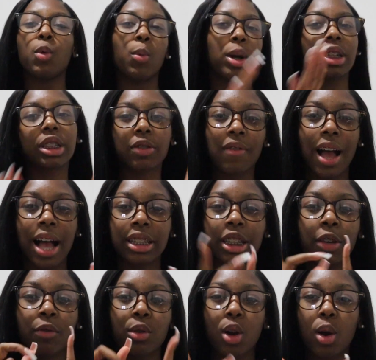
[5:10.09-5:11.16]
winter vibes,
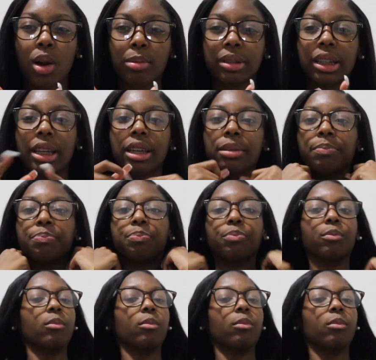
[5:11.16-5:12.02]
if you know what I'm saying.